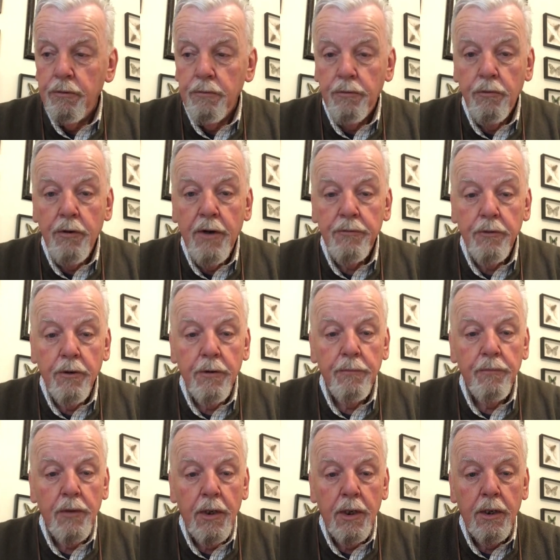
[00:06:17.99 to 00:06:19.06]
forever,
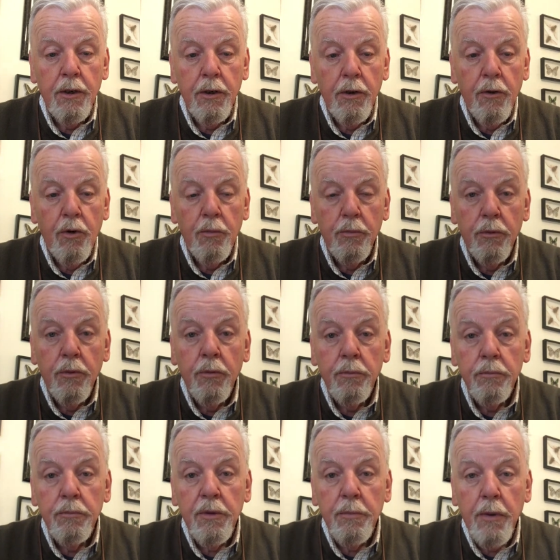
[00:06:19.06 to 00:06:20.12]
and I hope will
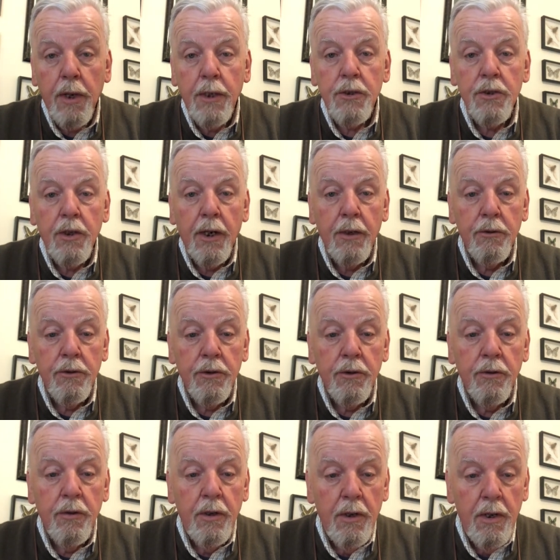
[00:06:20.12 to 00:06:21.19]
be passed down to